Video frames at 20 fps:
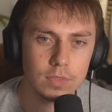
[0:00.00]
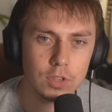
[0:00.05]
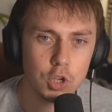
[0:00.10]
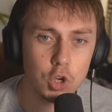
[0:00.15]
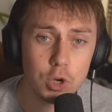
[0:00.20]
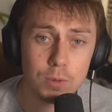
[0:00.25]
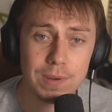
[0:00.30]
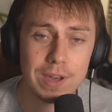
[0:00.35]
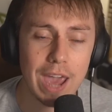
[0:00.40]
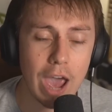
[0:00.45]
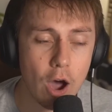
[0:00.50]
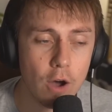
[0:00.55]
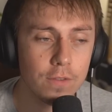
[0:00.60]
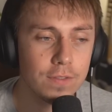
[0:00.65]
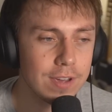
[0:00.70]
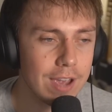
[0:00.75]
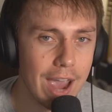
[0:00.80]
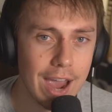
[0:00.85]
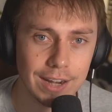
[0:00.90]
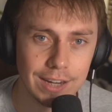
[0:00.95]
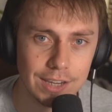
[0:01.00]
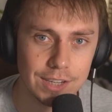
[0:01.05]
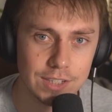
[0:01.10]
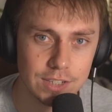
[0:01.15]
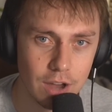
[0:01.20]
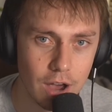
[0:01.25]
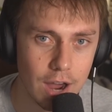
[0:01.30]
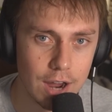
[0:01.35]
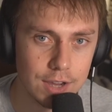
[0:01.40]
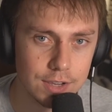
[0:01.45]
you could be healthy at any
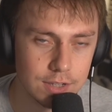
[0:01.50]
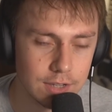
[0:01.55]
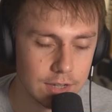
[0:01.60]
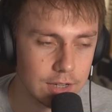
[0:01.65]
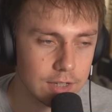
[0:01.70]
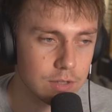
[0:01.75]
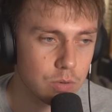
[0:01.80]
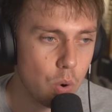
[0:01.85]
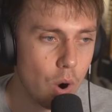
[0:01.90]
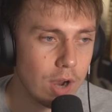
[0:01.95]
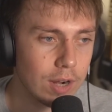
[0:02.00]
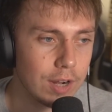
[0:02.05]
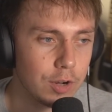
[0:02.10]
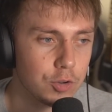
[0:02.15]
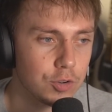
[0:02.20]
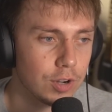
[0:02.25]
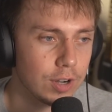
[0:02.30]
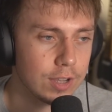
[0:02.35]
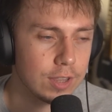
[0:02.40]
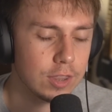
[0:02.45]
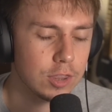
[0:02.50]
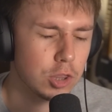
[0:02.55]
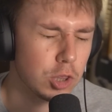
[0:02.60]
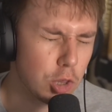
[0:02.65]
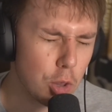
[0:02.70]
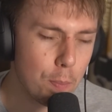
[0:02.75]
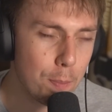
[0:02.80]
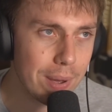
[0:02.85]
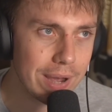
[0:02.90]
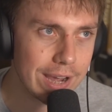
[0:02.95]
size is quite literally
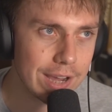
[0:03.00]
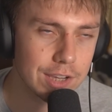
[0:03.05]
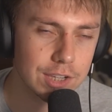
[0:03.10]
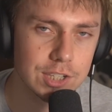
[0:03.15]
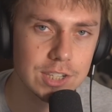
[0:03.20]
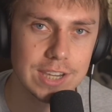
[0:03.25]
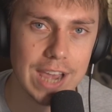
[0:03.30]
the biggest